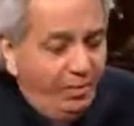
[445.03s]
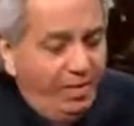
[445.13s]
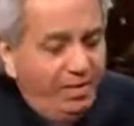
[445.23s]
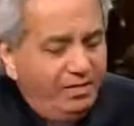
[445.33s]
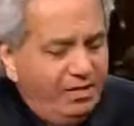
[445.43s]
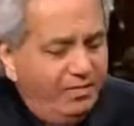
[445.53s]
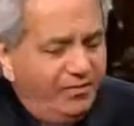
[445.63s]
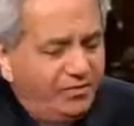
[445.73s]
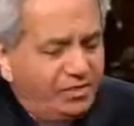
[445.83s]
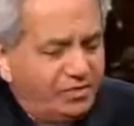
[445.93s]
Well, let
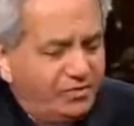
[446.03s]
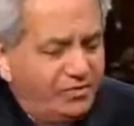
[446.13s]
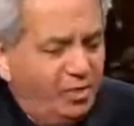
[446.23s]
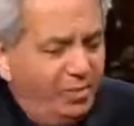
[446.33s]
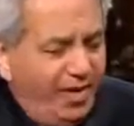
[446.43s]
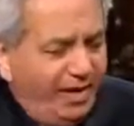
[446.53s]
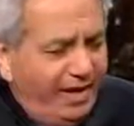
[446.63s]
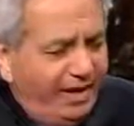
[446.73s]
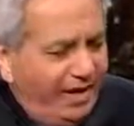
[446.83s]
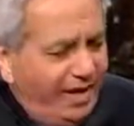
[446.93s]
me just go
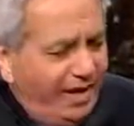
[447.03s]
back and